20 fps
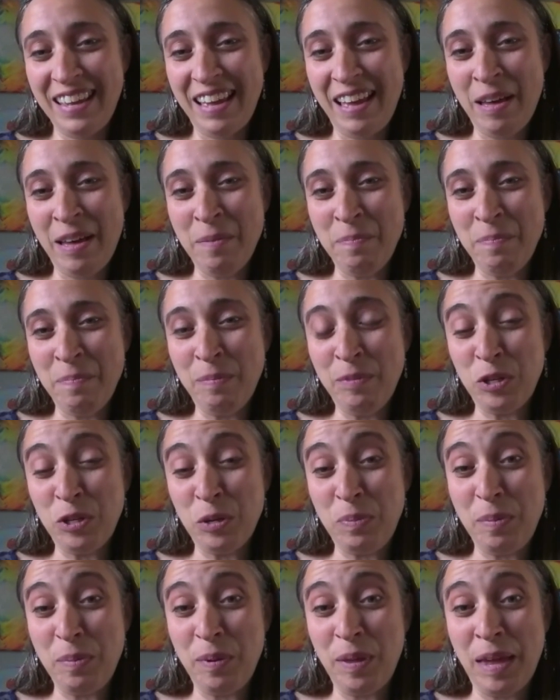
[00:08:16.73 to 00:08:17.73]
I'm sure
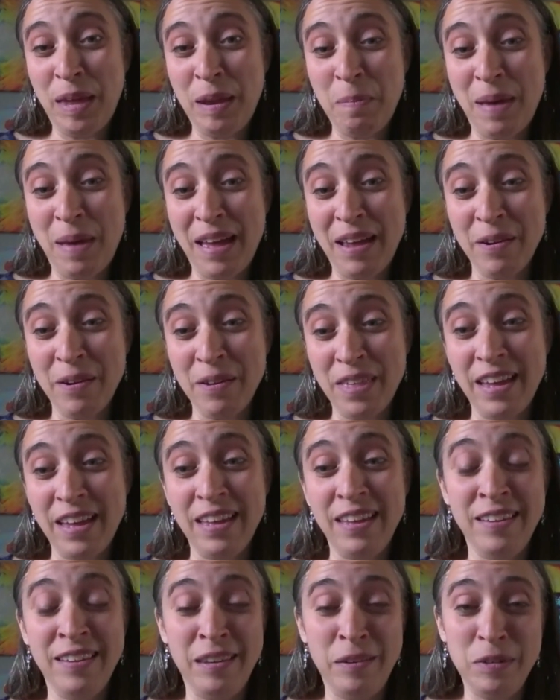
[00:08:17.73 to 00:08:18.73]
people admire
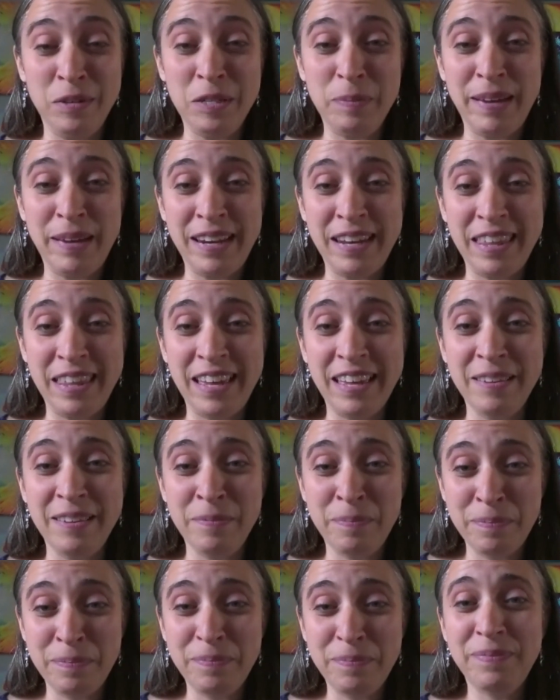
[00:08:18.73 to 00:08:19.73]
that and respect that
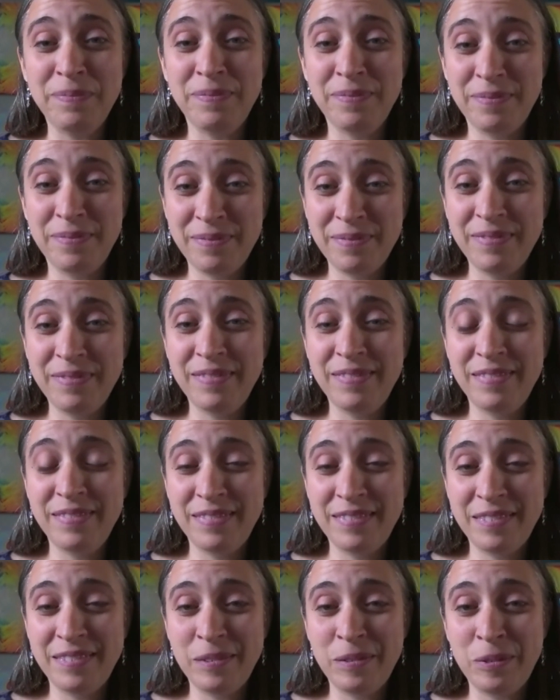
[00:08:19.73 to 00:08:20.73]

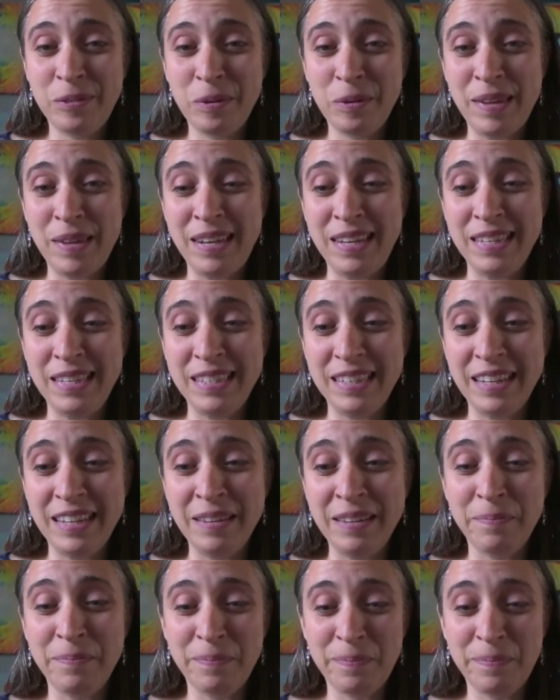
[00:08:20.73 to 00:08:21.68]
tremendously.